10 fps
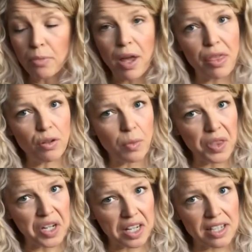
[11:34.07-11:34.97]
But I thought
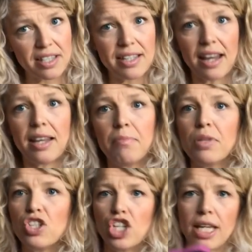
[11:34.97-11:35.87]
with a nice
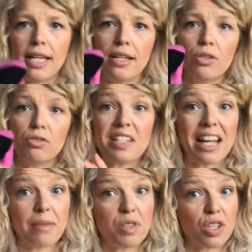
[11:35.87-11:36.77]
denim jean or a
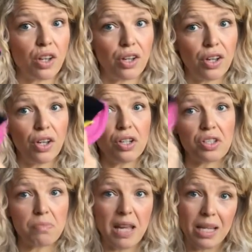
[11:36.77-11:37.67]
denim
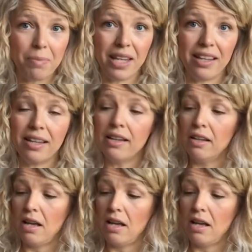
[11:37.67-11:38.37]
skirt maybe,